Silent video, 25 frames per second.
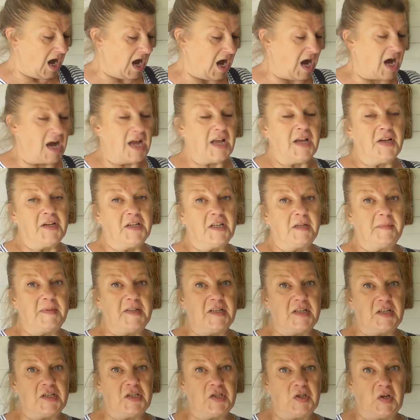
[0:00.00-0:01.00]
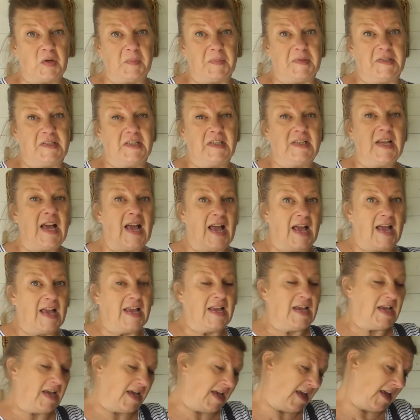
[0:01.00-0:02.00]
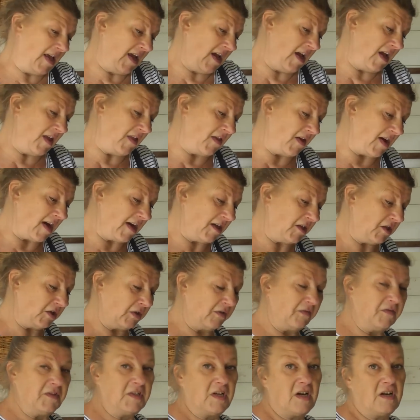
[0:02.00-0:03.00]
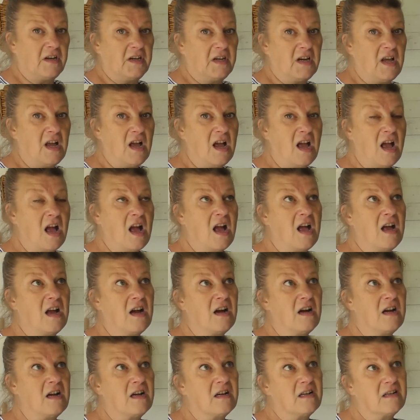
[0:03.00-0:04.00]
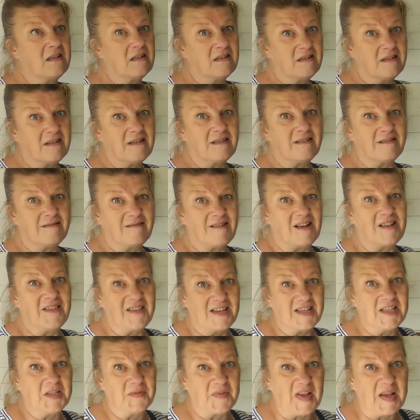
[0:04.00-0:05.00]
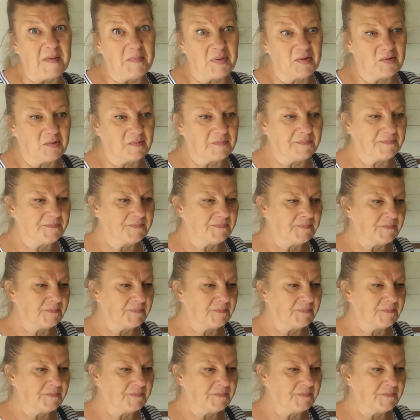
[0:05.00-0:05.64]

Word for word: I am going to be doing jobs today that I should have done at the end of April.